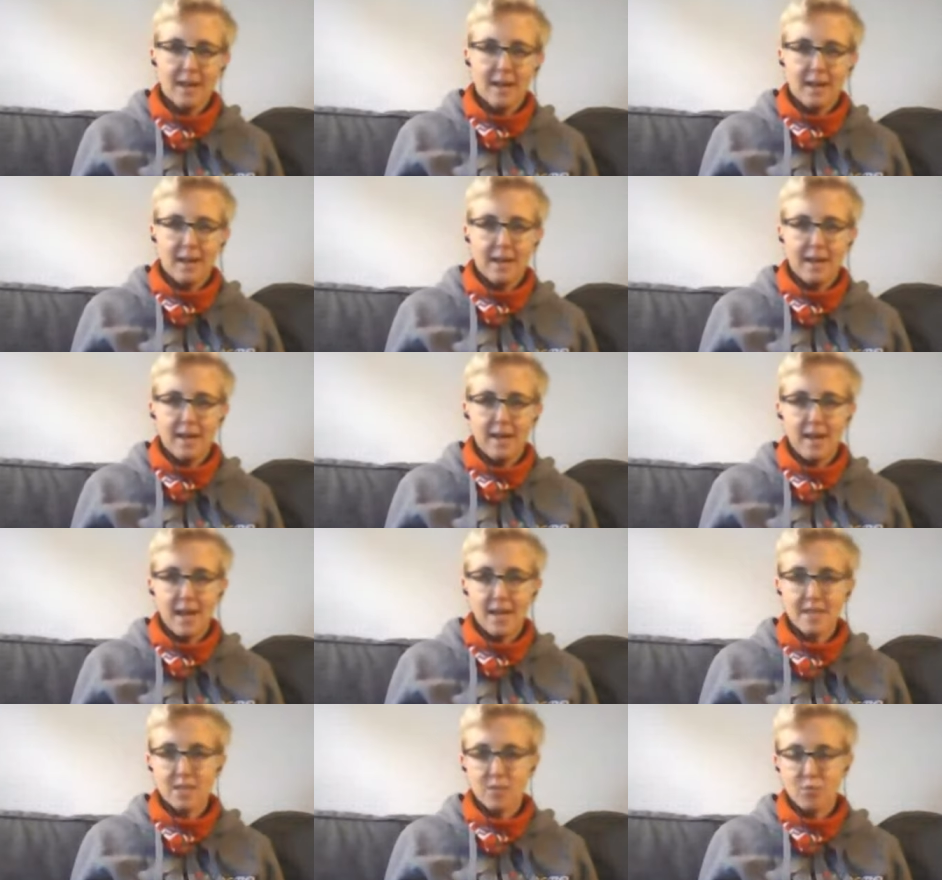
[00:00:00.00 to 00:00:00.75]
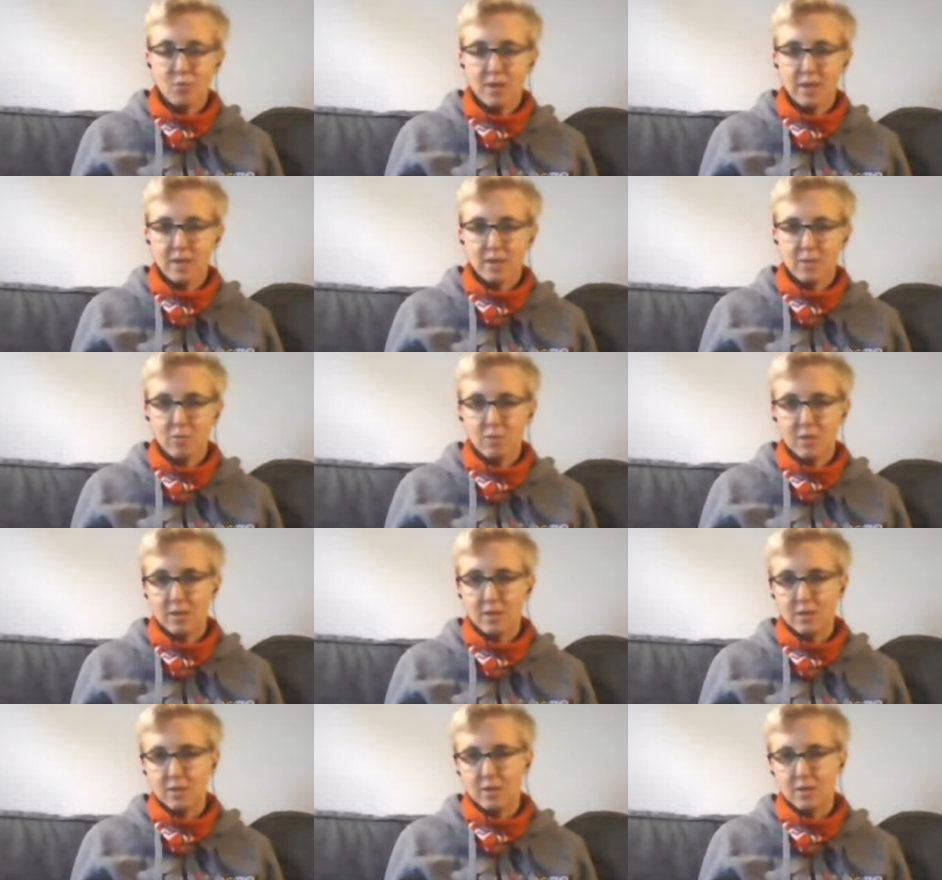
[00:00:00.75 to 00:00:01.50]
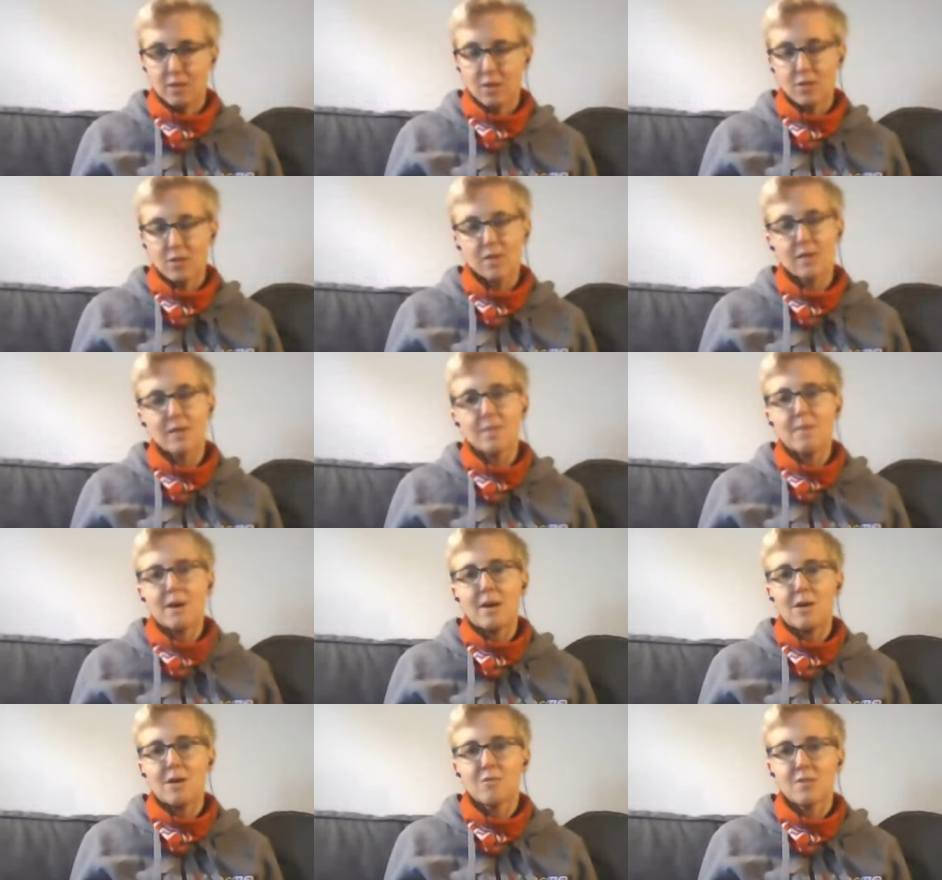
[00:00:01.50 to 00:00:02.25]
Uh, last week we talked
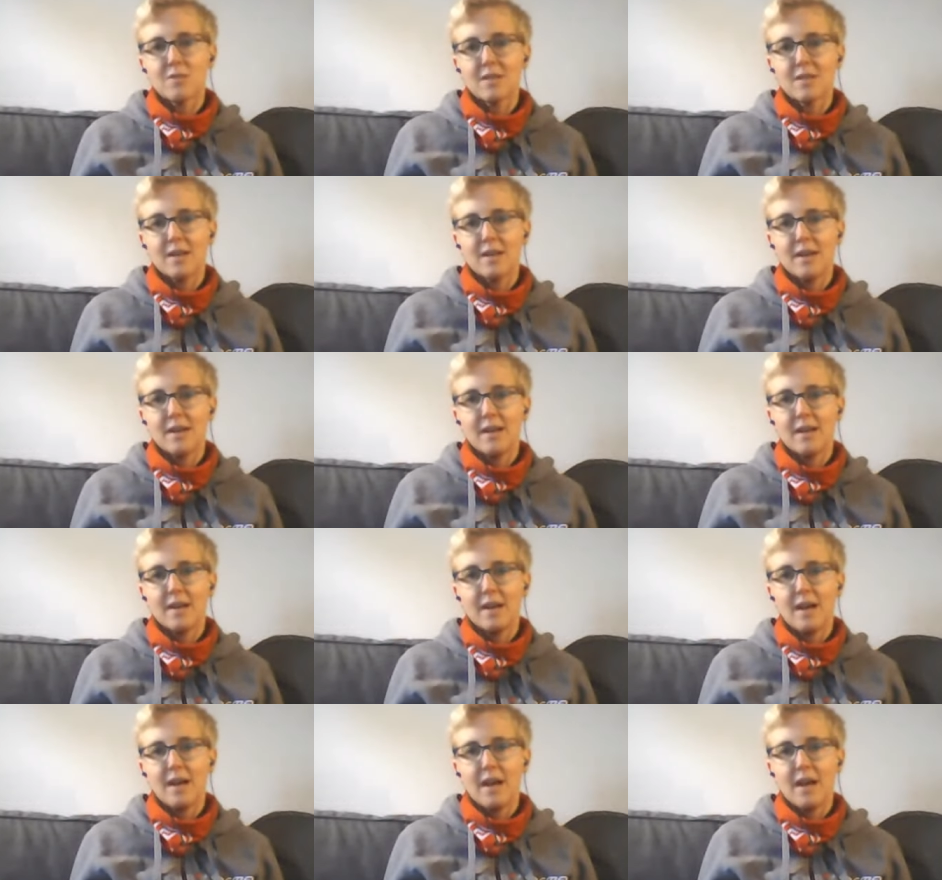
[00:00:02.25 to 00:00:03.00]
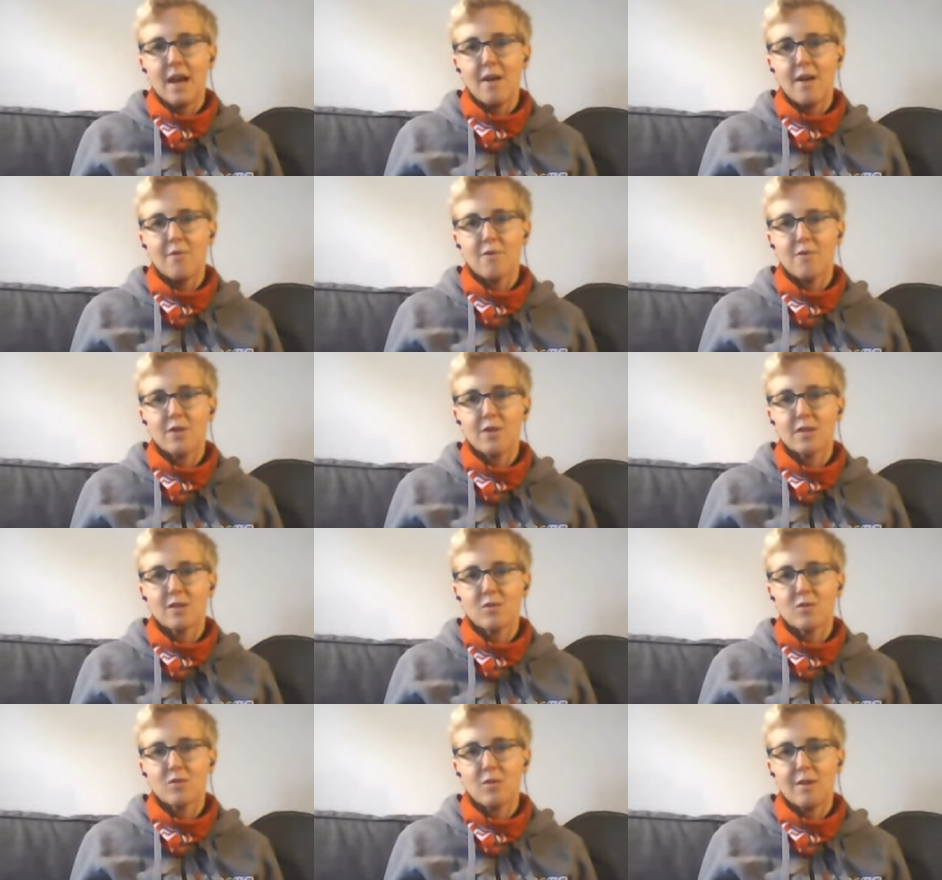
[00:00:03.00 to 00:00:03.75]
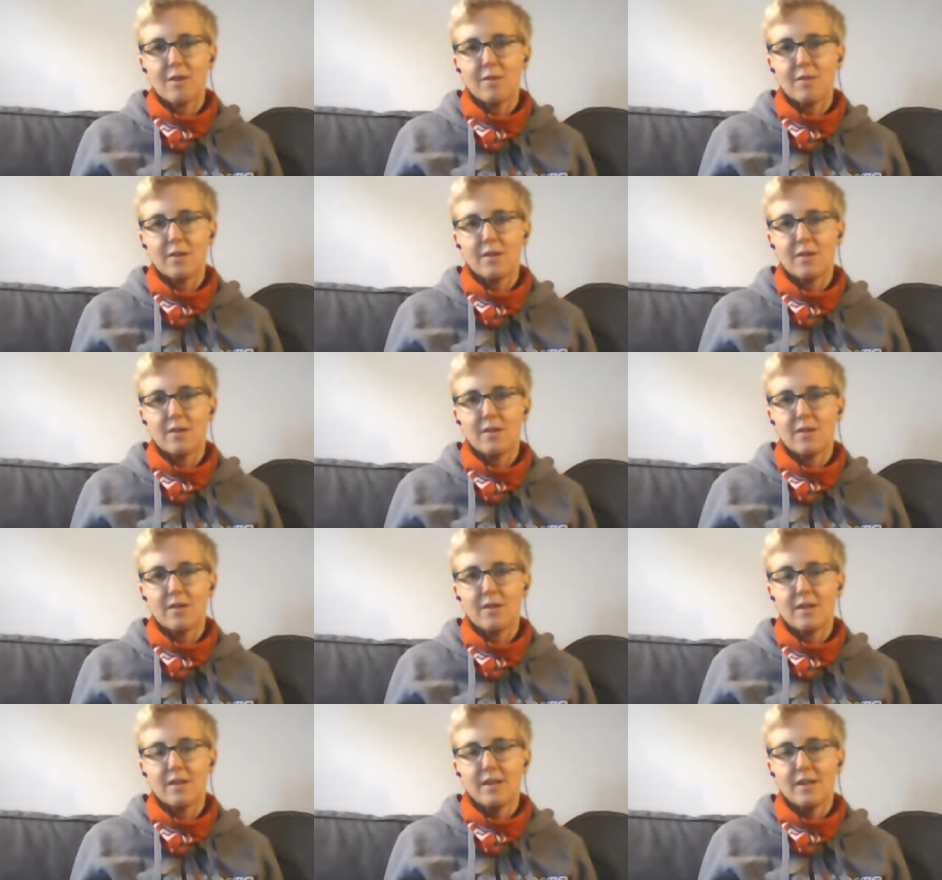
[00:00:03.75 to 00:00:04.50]
about uh, every
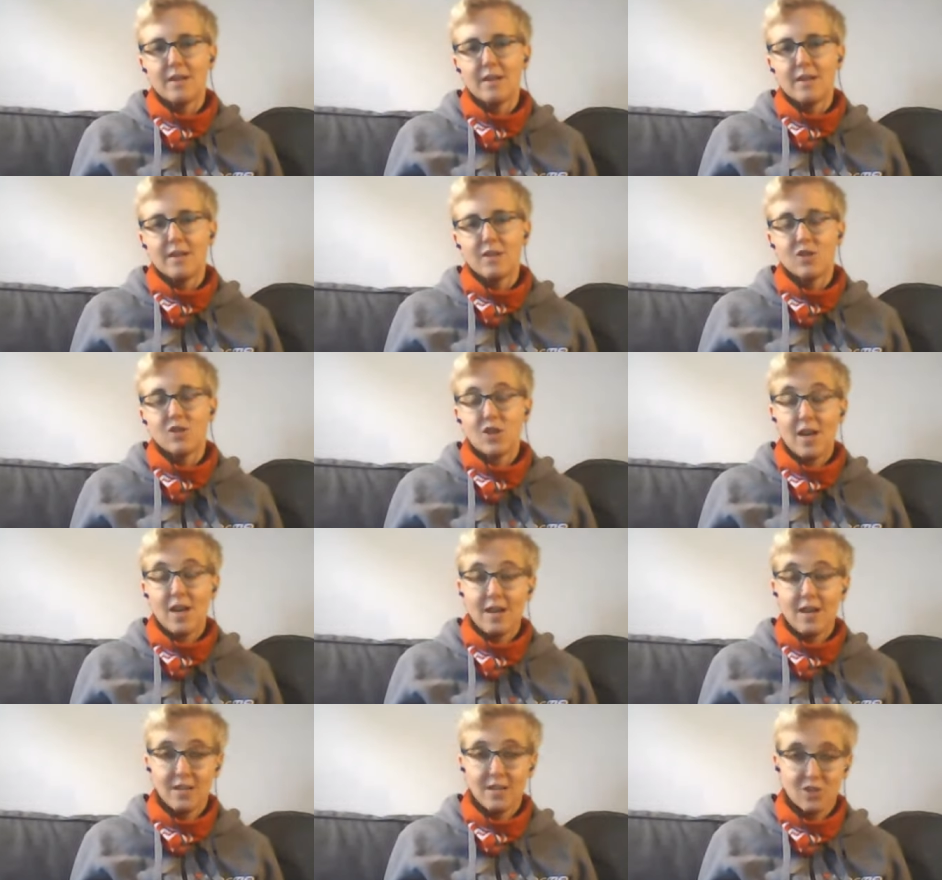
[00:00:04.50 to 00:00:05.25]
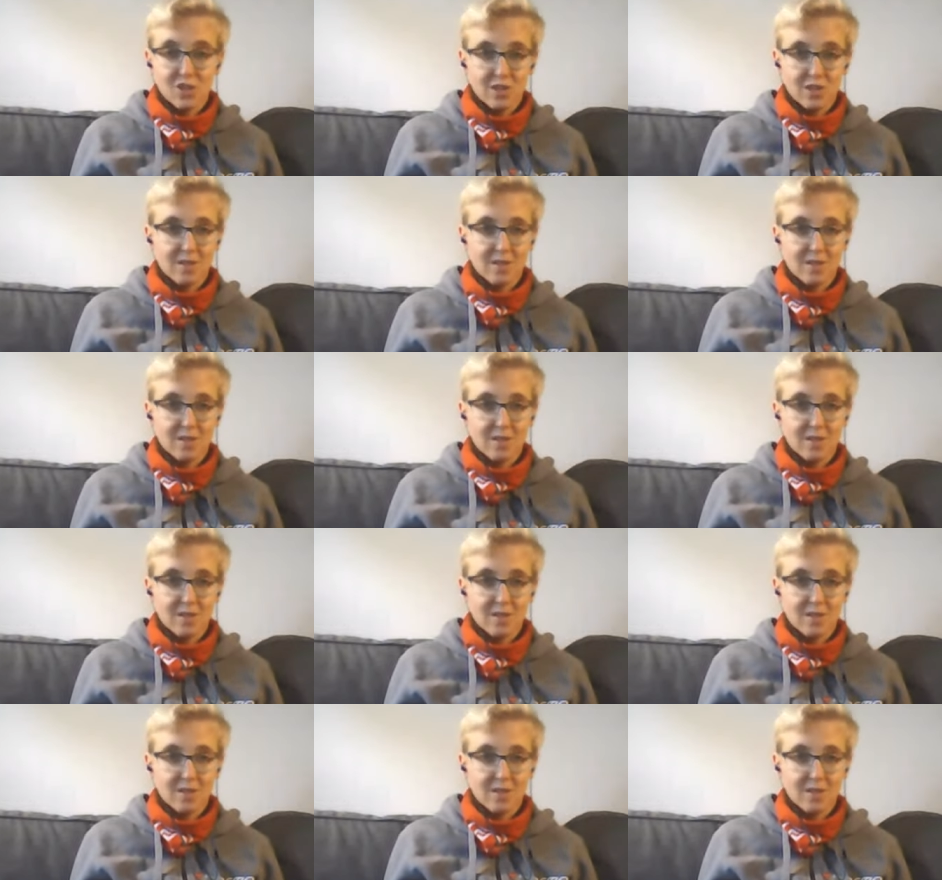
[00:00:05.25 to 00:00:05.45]
traveler challenges.